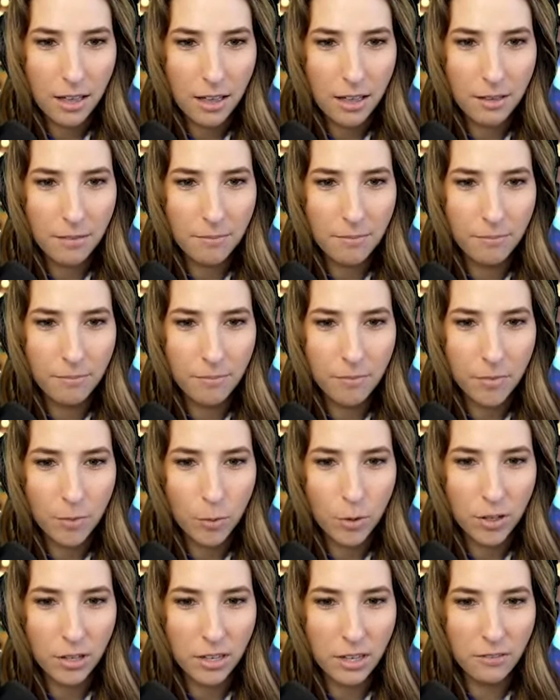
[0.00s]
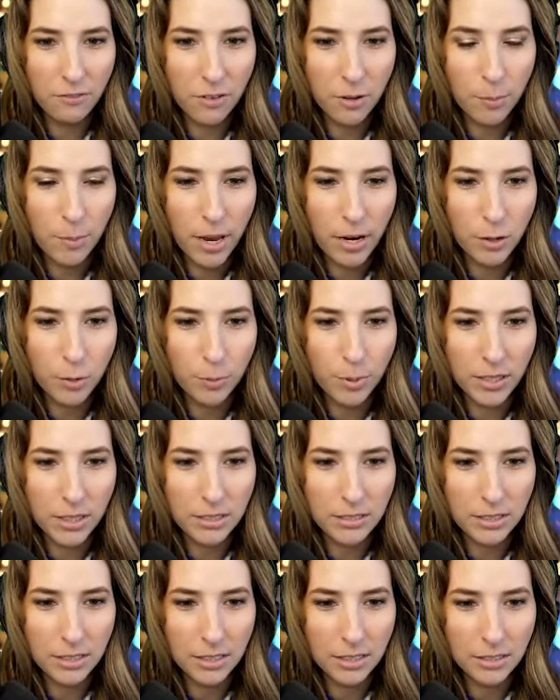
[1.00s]
We're looking for metal
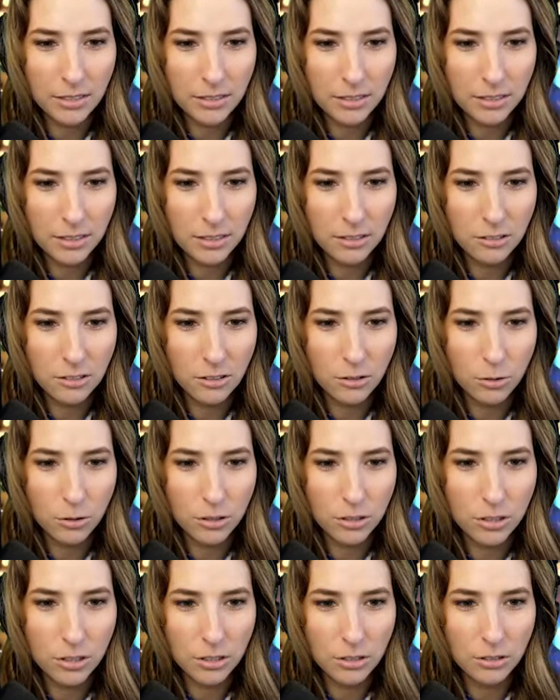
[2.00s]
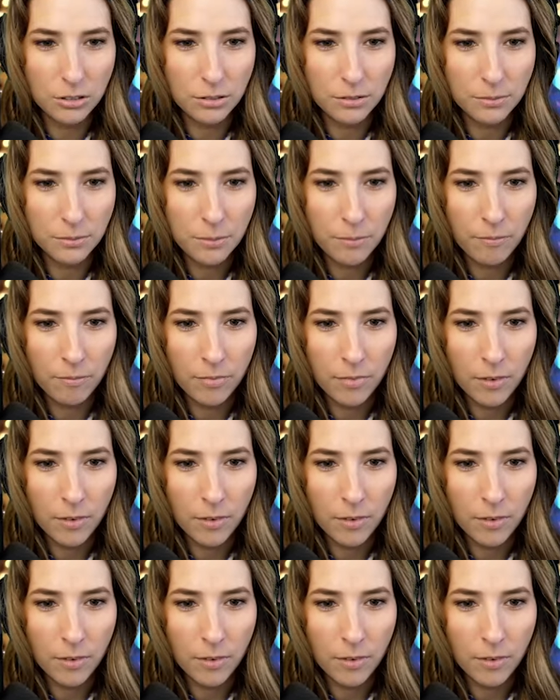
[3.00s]
pieces. Here's the door too.